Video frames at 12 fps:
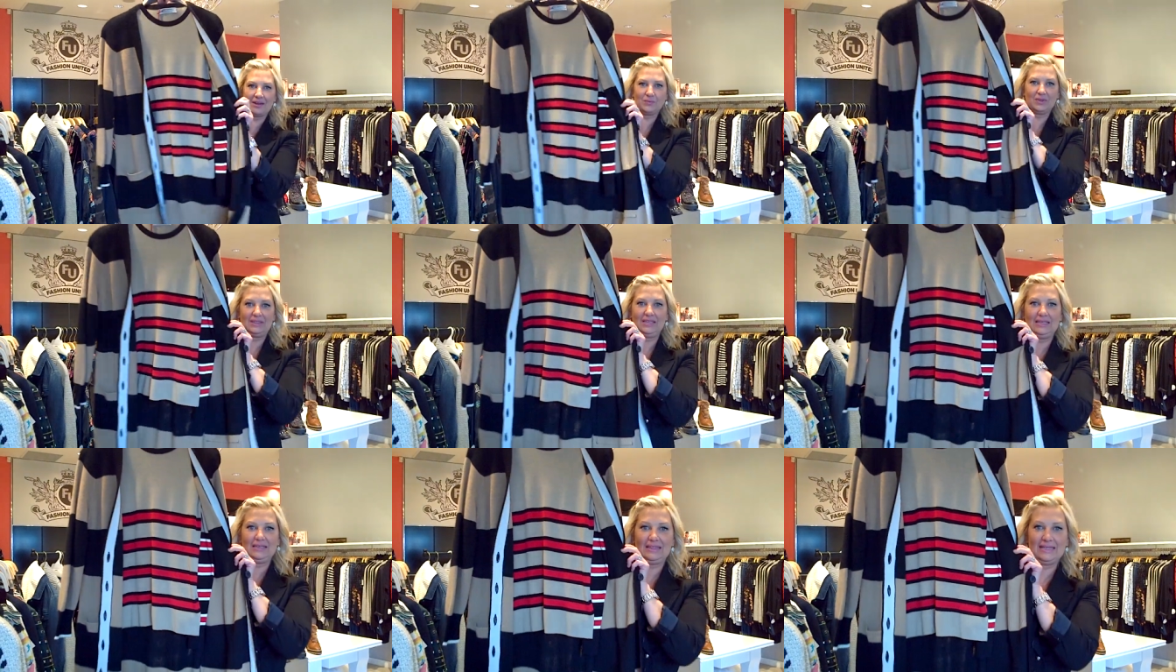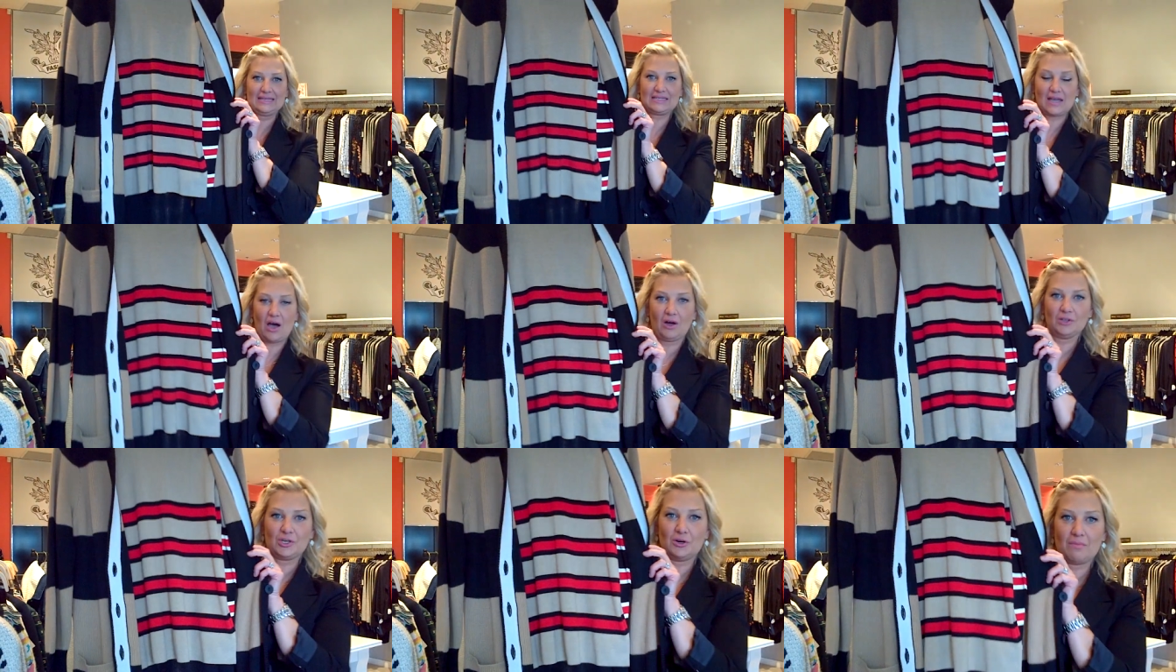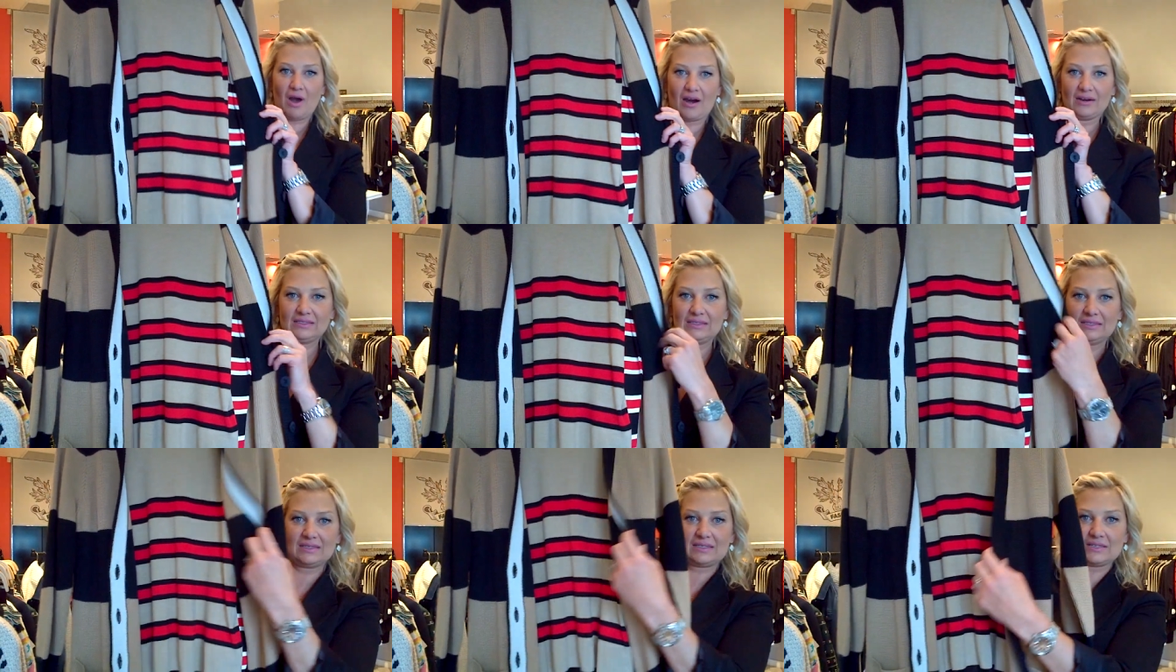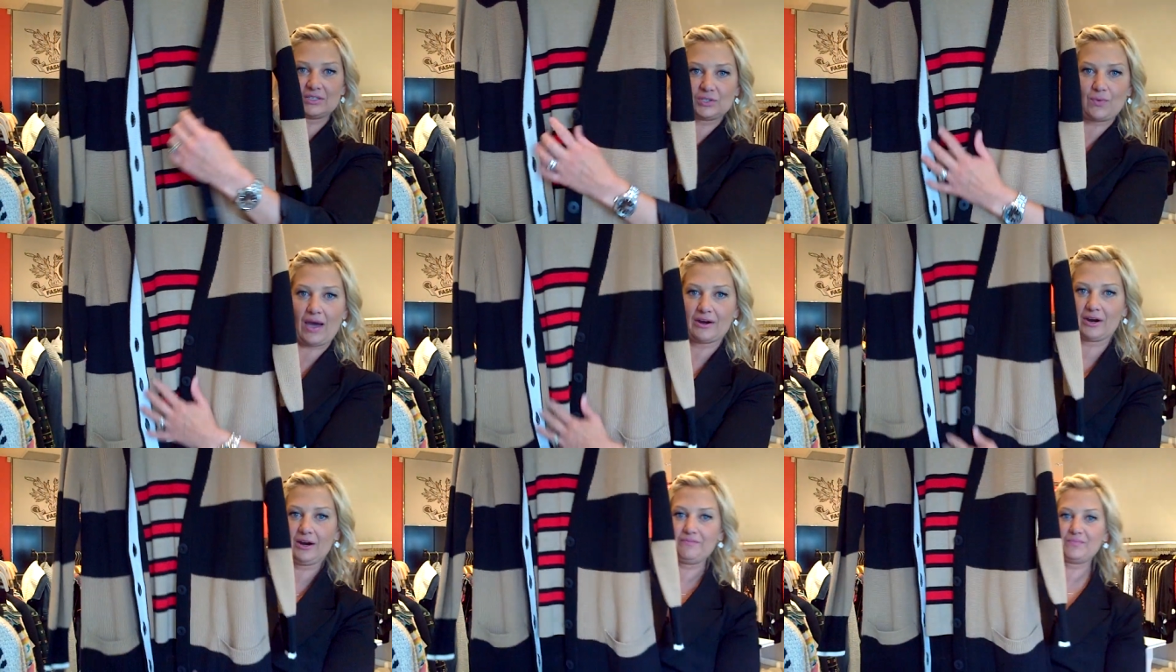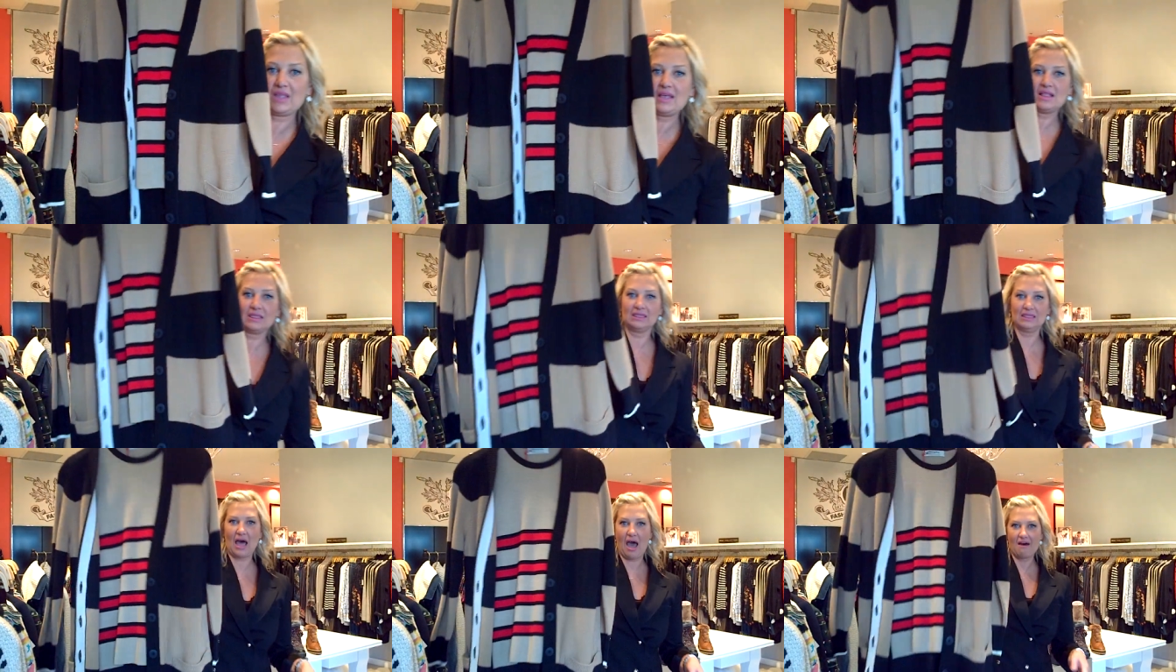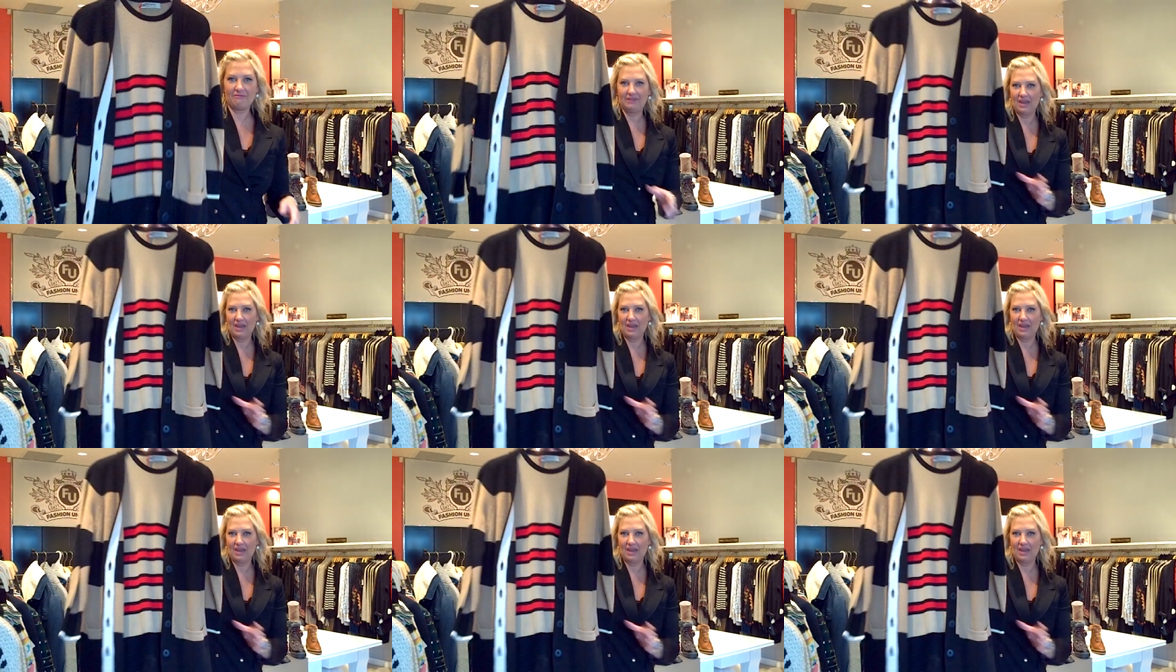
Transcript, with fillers: it with the this Aldo Martins sweater. Love,